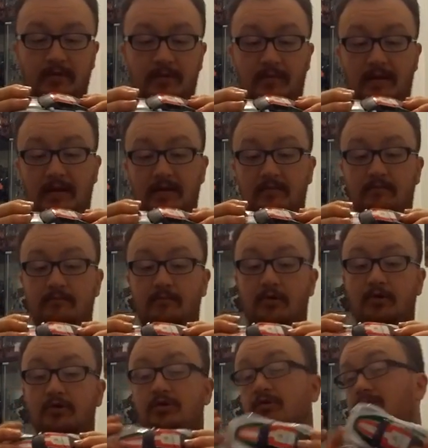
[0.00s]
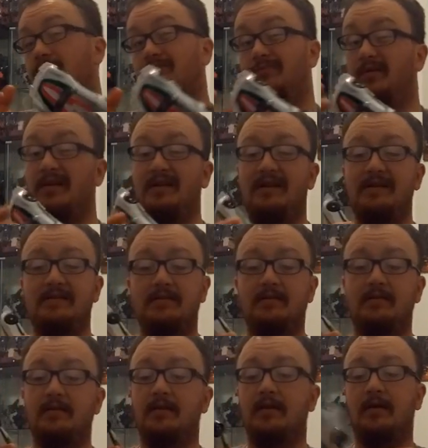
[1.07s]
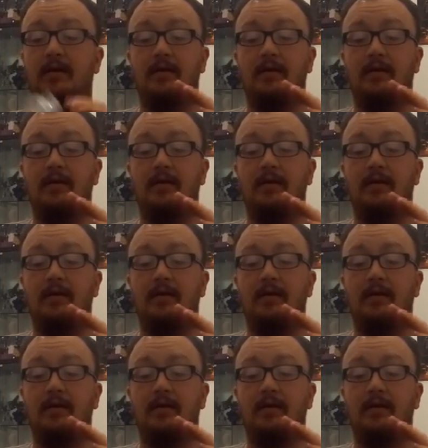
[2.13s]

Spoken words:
to me looks pretty decent.